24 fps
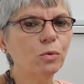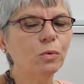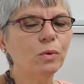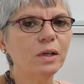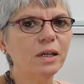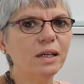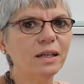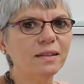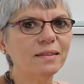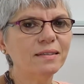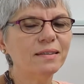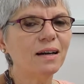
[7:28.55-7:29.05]

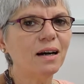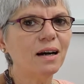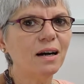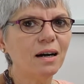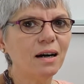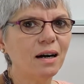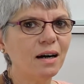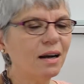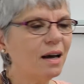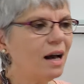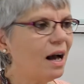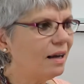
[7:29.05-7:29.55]
Words
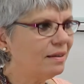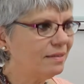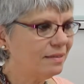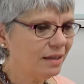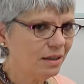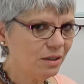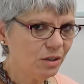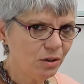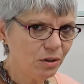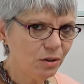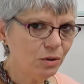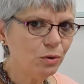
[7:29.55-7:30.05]
are, as
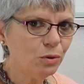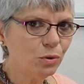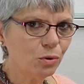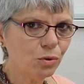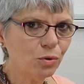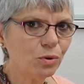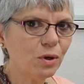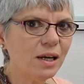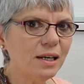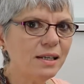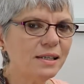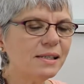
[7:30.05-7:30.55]
I
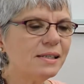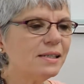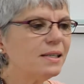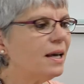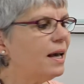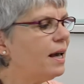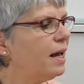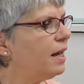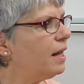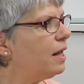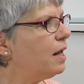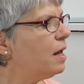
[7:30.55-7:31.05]
usually
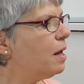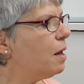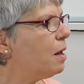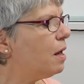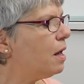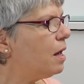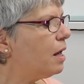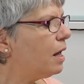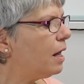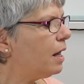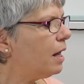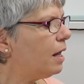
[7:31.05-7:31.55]
say,
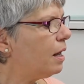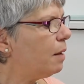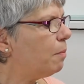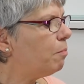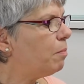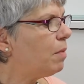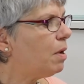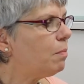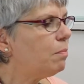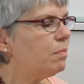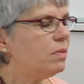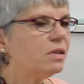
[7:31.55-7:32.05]

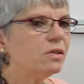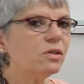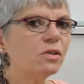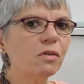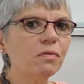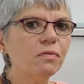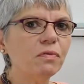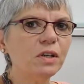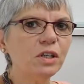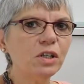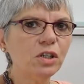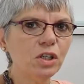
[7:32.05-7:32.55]
members
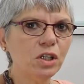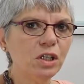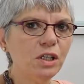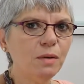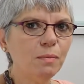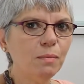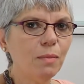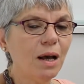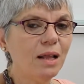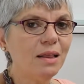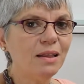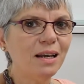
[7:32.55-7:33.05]
of a
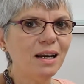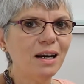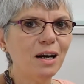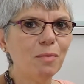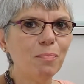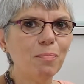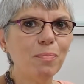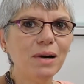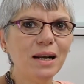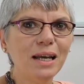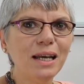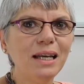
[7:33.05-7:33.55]
team and they are
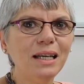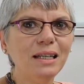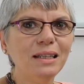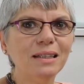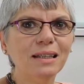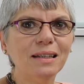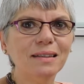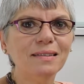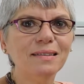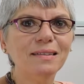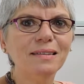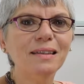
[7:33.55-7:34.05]
playing
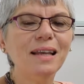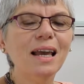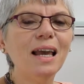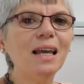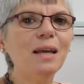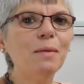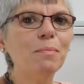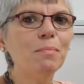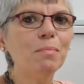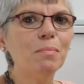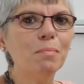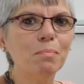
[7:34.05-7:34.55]
the
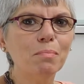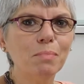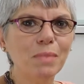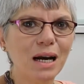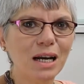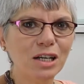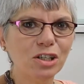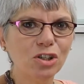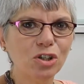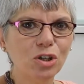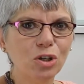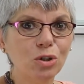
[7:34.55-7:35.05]
same
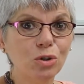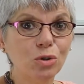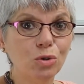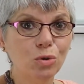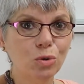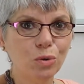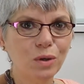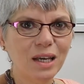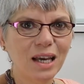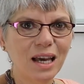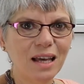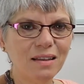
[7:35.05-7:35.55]
match
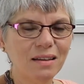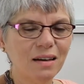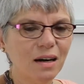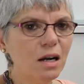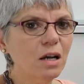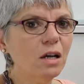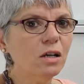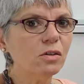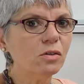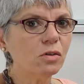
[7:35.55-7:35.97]
together.